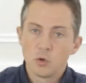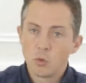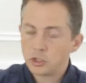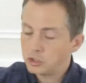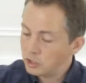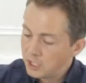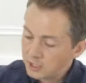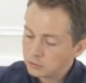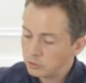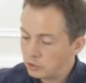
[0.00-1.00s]
what you
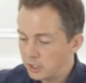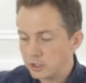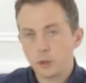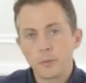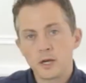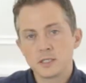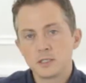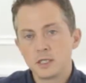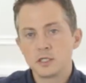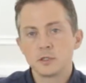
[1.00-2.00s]
get when you get your
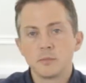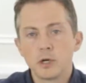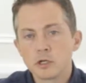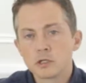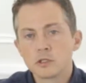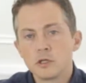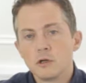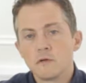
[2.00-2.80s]
presentation box